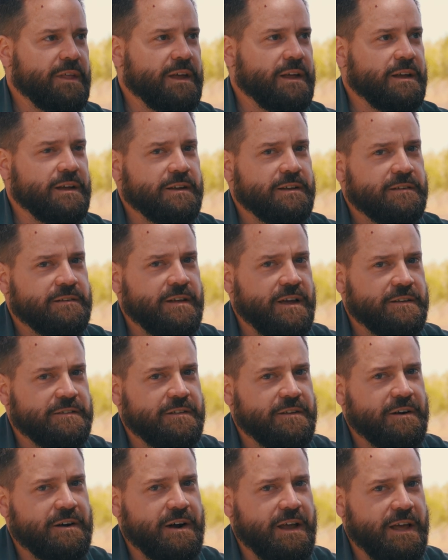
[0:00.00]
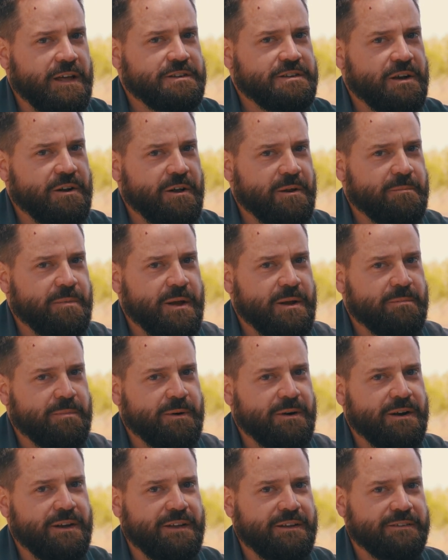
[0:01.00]
they test their edge out on
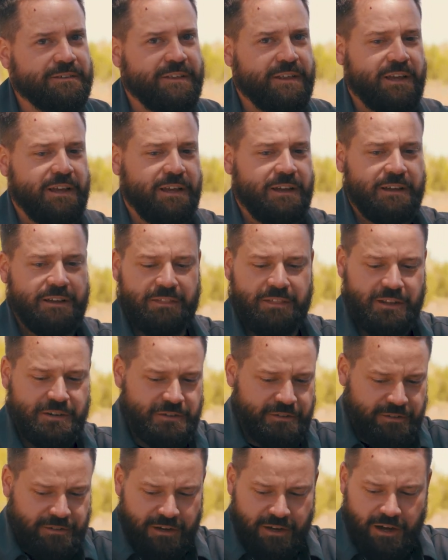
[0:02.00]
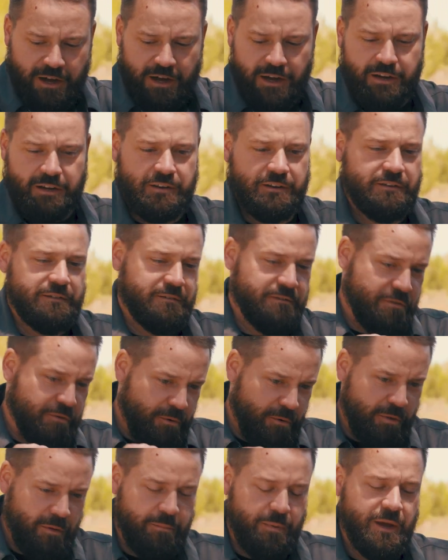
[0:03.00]
paper is they just cut
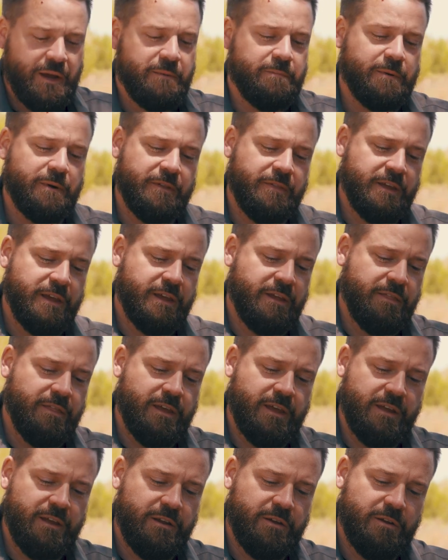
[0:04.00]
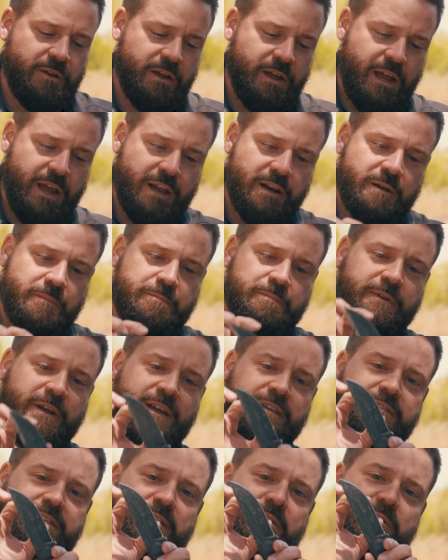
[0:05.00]
through the paper, and they end up
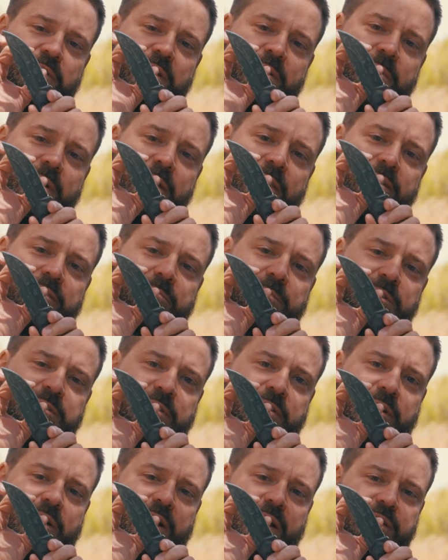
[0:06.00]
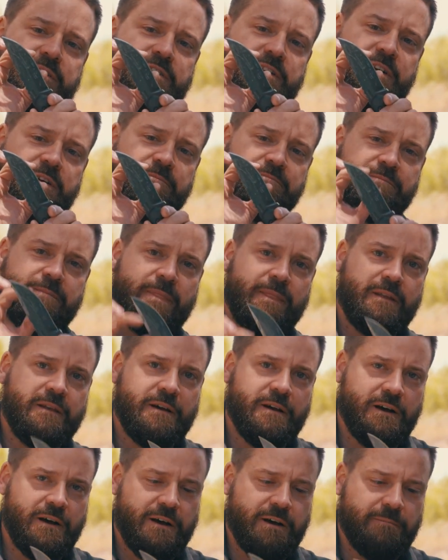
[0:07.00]
testing only about this much of their edge.
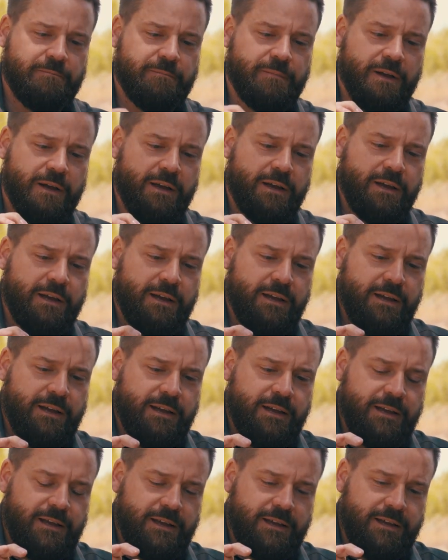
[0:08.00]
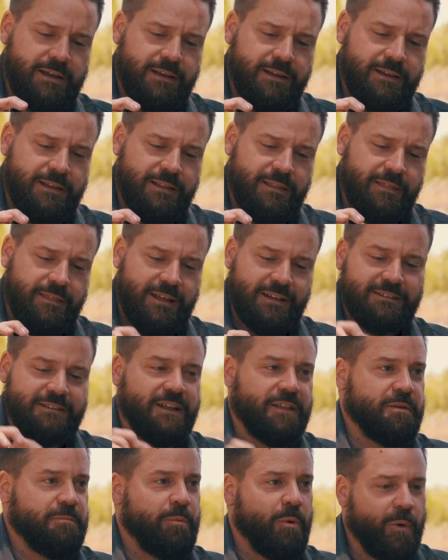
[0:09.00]
That's
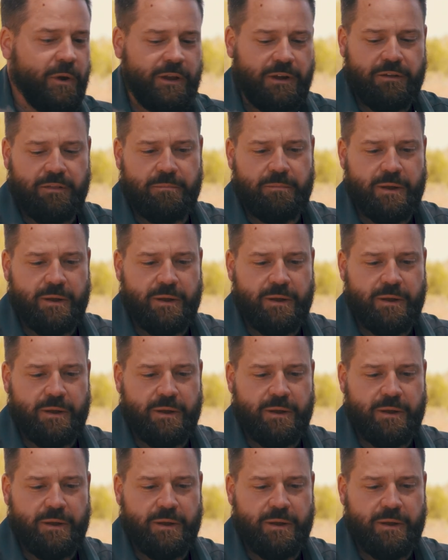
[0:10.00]
not the point of the